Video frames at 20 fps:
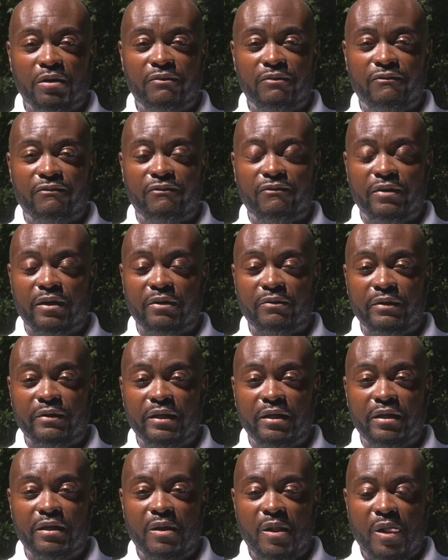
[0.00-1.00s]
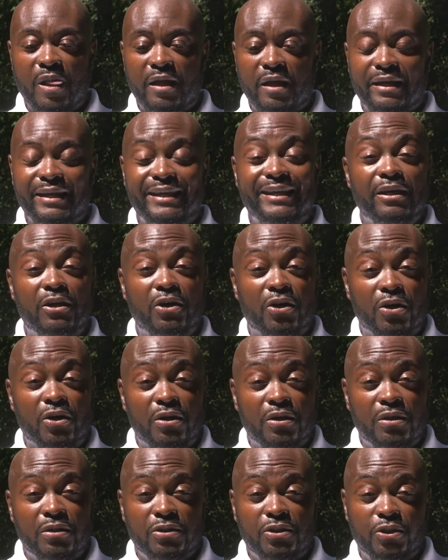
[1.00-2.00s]
very eager
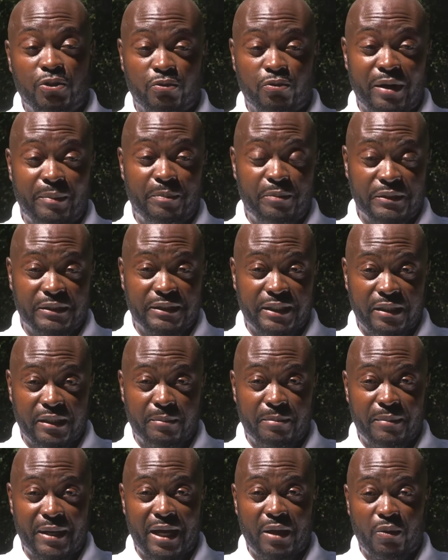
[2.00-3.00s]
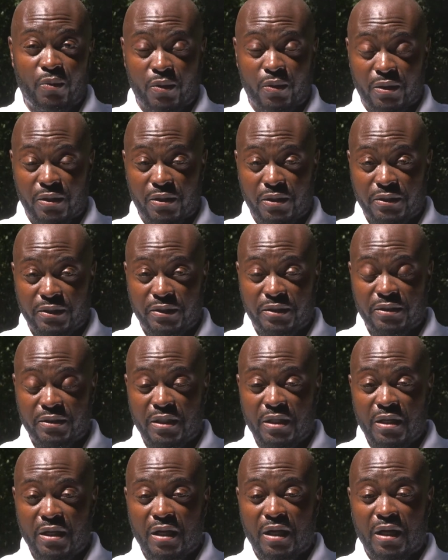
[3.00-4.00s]
to represent black workers.
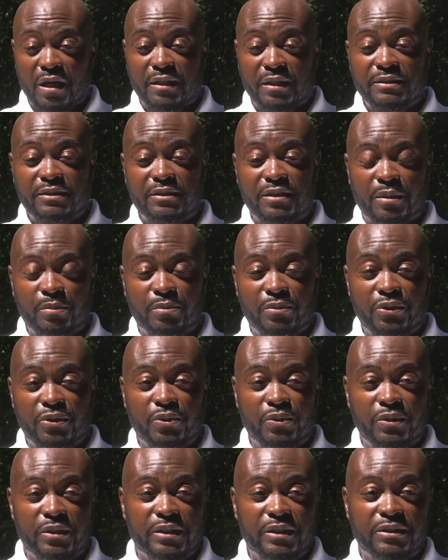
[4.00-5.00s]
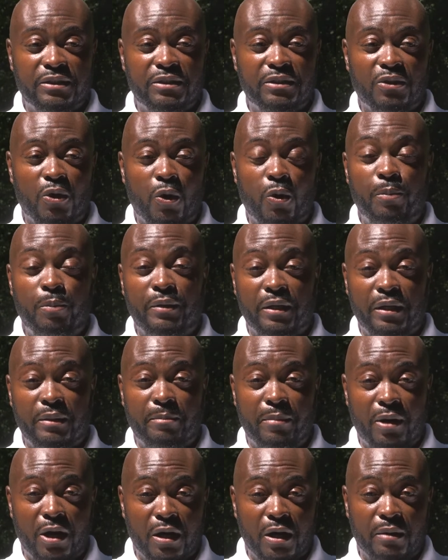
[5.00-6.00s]
Some unions openly
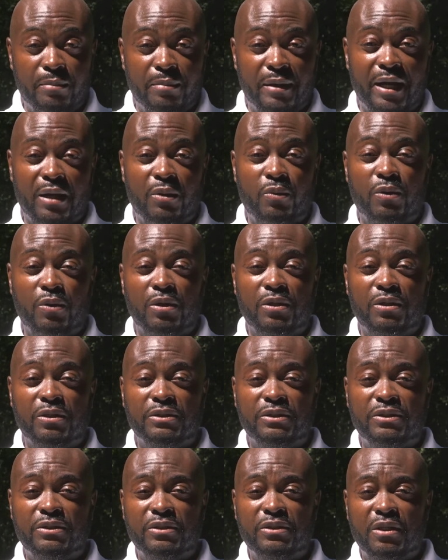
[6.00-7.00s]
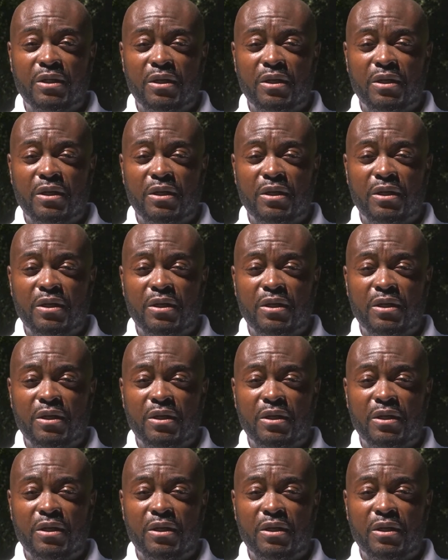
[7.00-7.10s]
barred black workers.